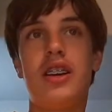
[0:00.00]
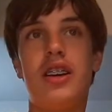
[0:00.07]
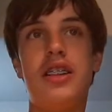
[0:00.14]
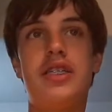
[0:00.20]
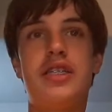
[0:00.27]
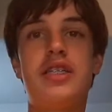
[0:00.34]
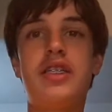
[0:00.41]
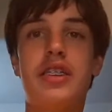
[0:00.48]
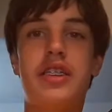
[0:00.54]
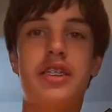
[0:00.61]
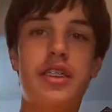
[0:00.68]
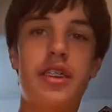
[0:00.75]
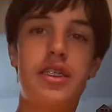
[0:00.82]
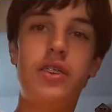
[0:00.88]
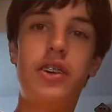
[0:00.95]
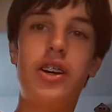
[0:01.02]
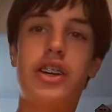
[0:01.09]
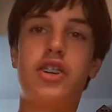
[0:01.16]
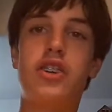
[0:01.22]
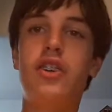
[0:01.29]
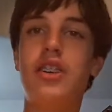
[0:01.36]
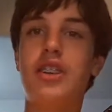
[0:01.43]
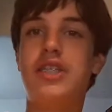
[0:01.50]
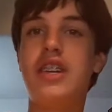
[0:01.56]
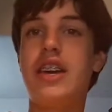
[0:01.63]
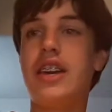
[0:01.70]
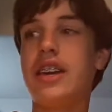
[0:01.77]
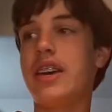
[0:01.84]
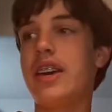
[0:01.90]
it's really cool
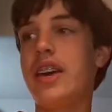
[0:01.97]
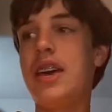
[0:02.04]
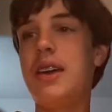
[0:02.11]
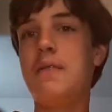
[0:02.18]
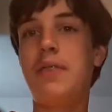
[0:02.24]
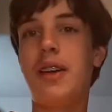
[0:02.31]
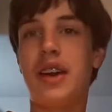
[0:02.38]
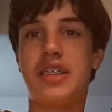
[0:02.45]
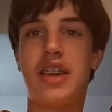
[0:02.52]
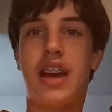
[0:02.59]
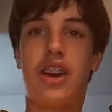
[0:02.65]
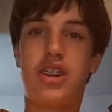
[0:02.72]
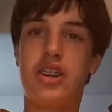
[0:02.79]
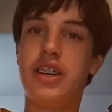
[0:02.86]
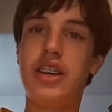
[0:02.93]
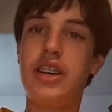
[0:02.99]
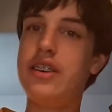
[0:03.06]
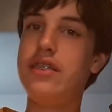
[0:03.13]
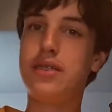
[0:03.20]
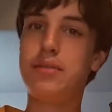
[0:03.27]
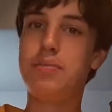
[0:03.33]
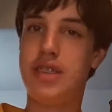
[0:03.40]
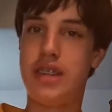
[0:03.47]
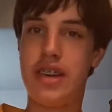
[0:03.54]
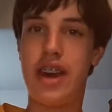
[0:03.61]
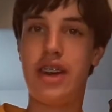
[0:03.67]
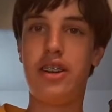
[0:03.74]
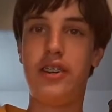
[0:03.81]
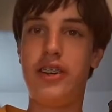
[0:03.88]
seeing Aphex actually use
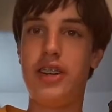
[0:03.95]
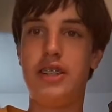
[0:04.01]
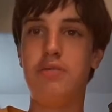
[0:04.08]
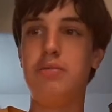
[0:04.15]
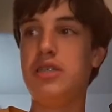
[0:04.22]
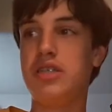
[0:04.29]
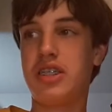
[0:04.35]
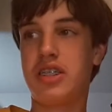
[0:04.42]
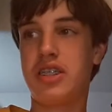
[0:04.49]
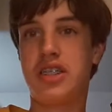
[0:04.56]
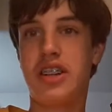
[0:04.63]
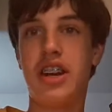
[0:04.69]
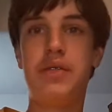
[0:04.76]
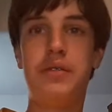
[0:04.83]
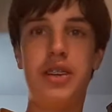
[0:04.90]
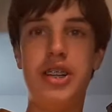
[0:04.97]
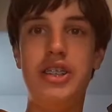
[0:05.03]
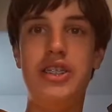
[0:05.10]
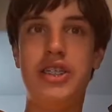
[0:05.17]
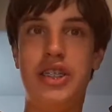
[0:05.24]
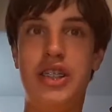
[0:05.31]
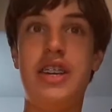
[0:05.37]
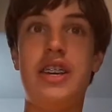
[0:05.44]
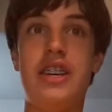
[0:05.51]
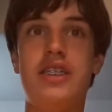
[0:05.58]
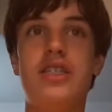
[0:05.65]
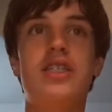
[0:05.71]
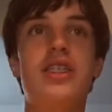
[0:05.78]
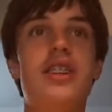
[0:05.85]
piano in his music. It's kind of a new
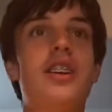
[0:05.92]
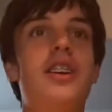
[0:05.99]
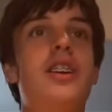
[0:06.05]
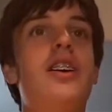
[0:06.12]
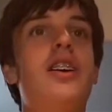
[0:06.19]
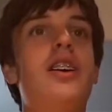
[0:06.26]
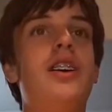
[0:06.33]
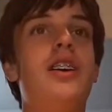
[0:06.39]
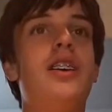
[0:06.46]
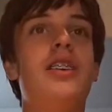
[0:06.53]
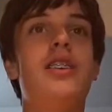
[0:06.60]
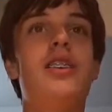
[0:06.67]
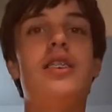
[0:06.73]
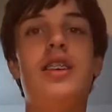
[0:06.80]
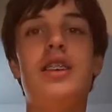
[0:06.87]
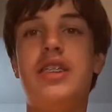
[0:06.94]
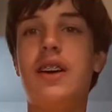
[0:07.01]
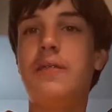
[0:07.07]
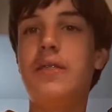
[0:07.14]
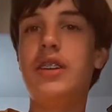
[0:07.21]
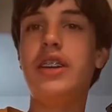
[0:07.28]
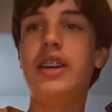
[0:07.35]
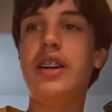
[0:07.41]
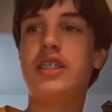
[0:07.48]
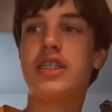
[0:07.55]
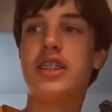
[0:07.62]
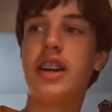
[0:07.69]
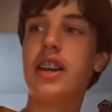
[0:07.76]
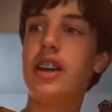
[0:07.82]
thing. It definitely is
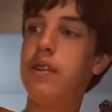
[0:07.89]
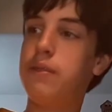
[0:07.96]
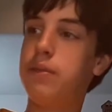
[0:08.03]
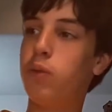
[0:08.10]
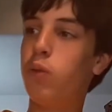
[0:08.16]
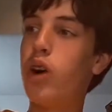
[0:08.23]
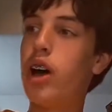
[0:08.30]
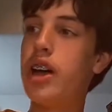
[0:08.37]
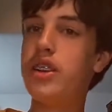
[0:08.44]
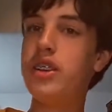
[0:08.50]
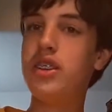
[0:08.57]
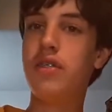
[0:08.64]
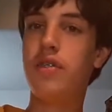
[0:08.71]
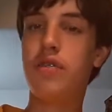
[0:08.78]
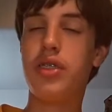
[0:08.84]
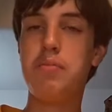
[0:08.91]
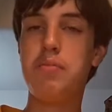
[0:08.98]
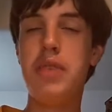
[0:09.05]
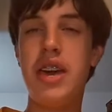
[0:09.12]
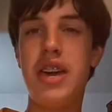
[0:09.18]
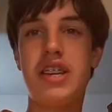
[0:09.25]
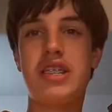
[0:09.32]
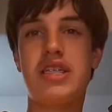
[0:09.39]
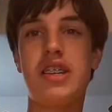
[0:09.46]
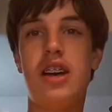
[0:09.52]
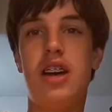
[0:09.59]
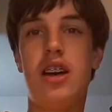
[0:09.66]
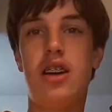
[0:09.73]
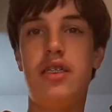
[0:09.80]
kind of what makes
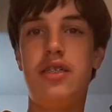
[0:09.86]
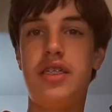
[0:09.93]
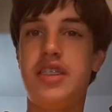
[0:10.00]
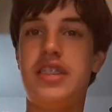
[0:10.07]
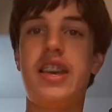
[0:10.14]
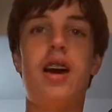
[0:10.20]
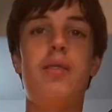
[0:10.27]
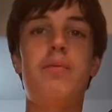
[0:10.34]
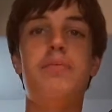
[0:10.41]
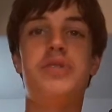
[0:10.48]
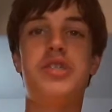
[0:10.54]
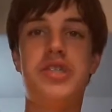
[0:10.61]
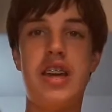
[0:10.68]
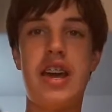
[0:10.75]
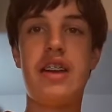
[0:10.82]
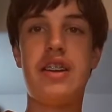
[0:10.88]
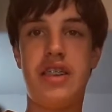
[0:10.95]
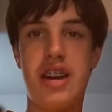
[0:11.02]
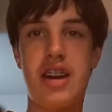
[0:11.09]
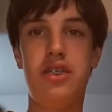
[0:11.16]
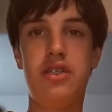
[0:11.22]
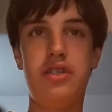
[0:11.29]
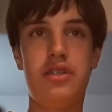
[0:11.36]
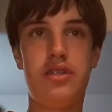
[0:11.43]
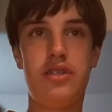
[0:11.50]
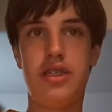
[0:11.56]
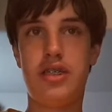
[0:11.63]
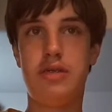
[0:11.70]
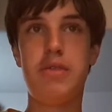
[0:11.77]
this album stand out,
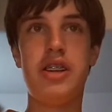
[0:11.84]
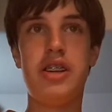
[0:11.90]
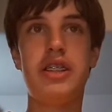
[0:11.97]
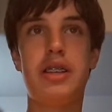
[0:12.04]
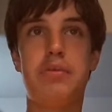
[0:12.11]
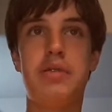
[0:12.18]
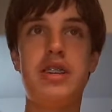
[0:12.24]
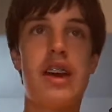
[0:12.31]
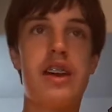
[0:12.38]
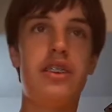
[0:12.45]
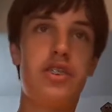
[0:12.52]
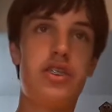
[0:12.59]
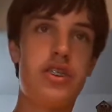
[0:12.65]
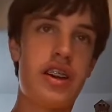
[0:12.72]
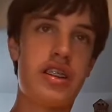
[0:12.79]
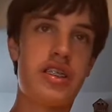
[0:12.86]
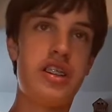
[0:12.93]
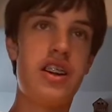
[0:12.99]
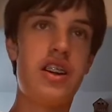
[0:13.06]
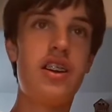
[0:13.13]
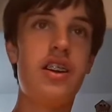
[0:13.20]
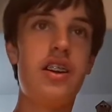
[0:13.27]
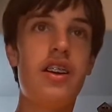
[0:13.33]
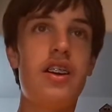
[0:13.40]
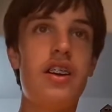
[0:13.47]
is mainly the piano tracks here.